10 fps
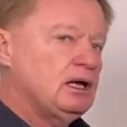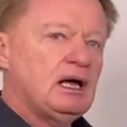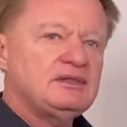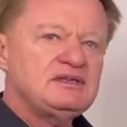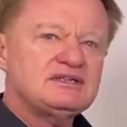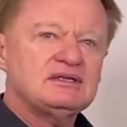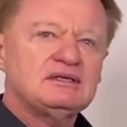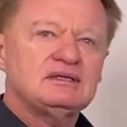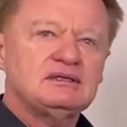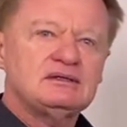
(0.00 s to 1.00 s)

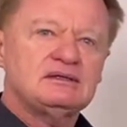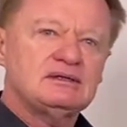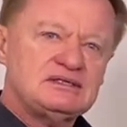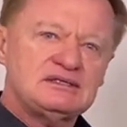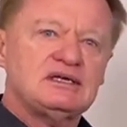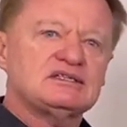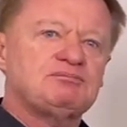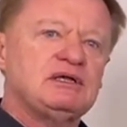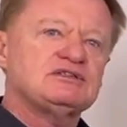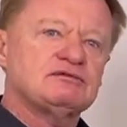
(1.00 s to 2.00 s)
this is
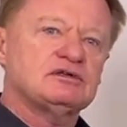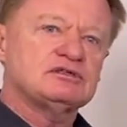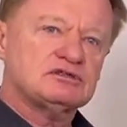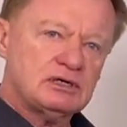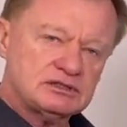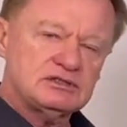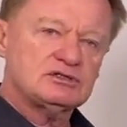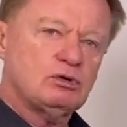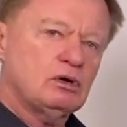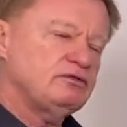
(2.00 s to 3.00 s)
expensive construction. There's
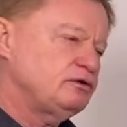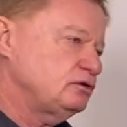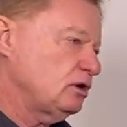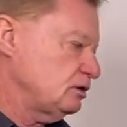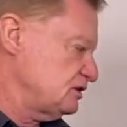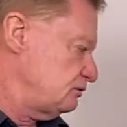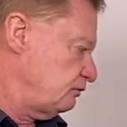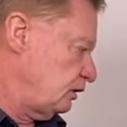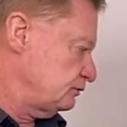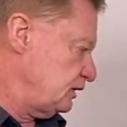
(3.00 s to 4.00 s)
quite a few dollars
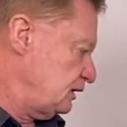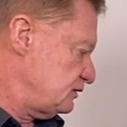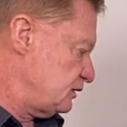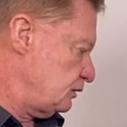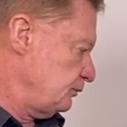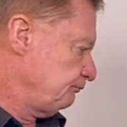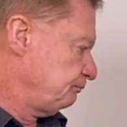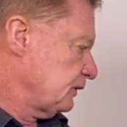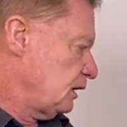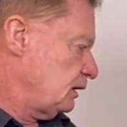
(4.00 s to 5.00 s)
involved here, so
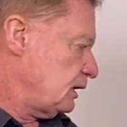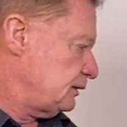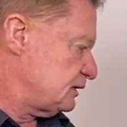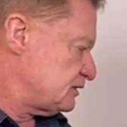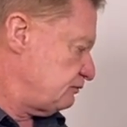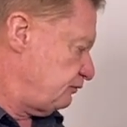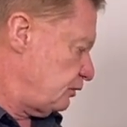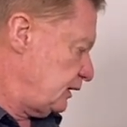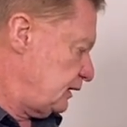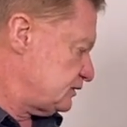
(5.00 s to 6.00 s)
that's the
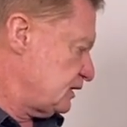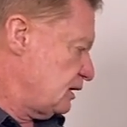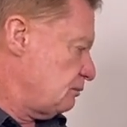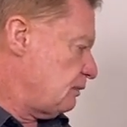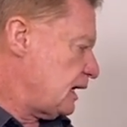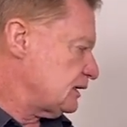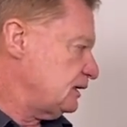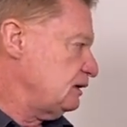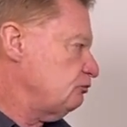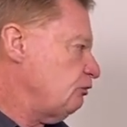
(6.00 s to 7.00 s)
finance.
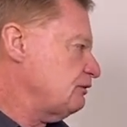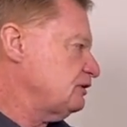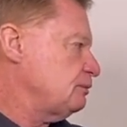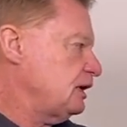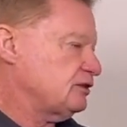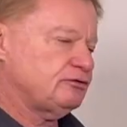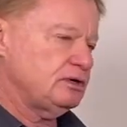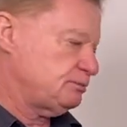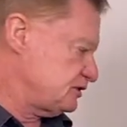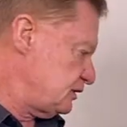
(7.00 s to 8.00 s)
Marketing, roughly about
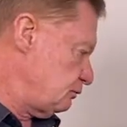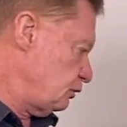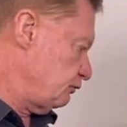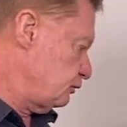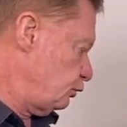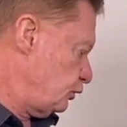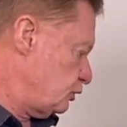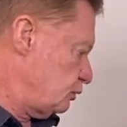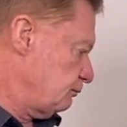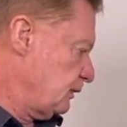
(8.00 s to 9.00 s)
3% we often work
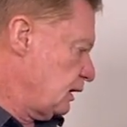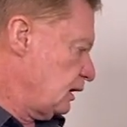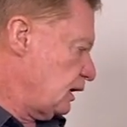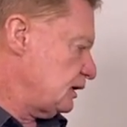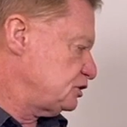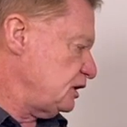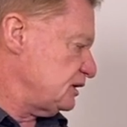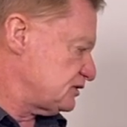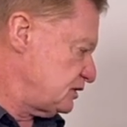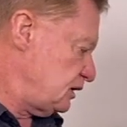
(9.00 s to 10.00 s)
on.
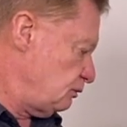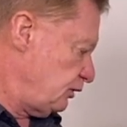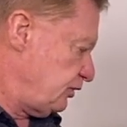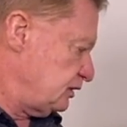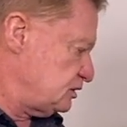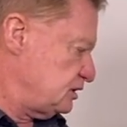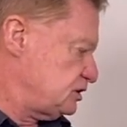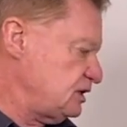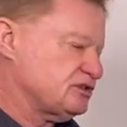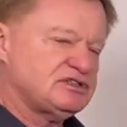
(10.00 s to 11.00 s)
GST, you might think, gee,
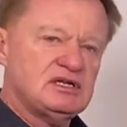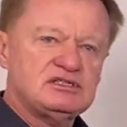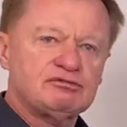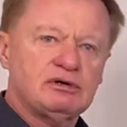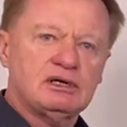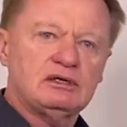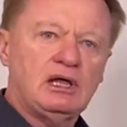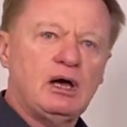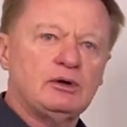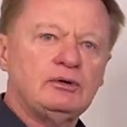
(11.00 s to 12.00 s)
GST is really
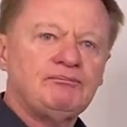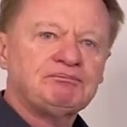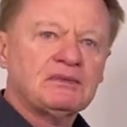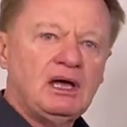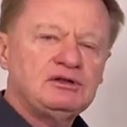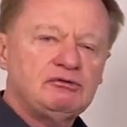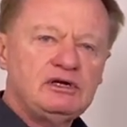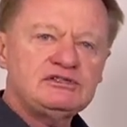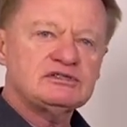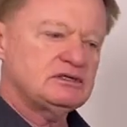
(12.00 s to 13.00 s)
low. And the
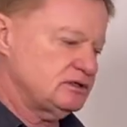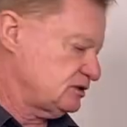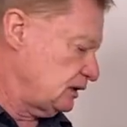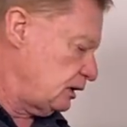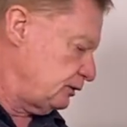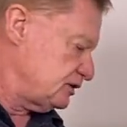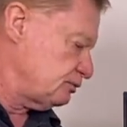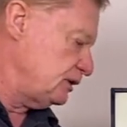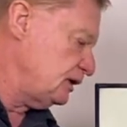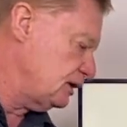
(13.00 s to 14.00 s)
reason it's low is
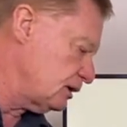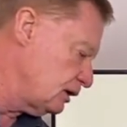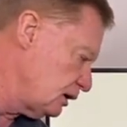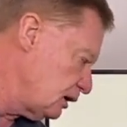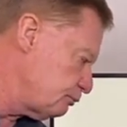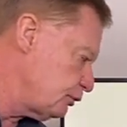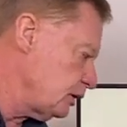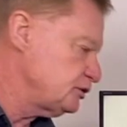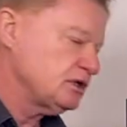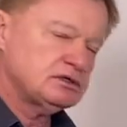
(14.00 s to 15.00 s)
when you get a
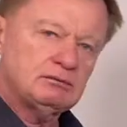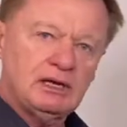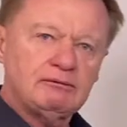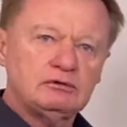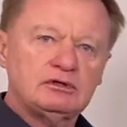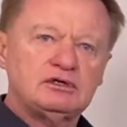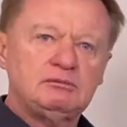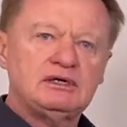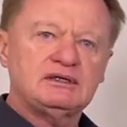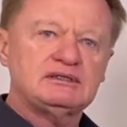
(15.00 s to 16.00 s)
project, and we'll have a look in a
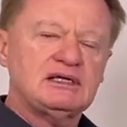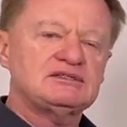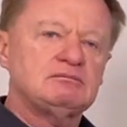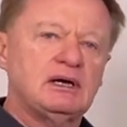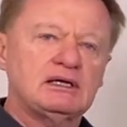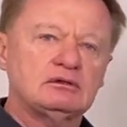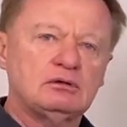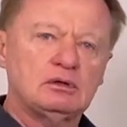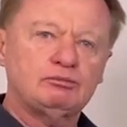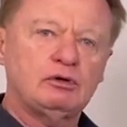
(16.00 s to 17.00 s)
minute, that doesn't make a
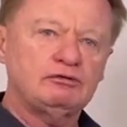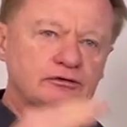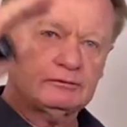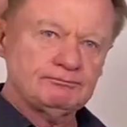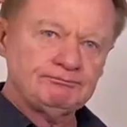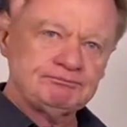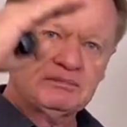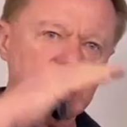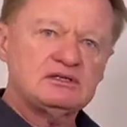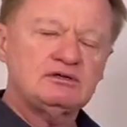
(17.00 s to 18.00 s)
lot of profit,
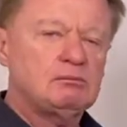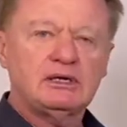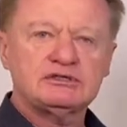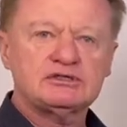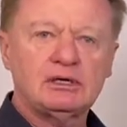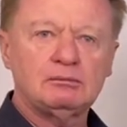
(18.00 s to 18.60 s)
there's not much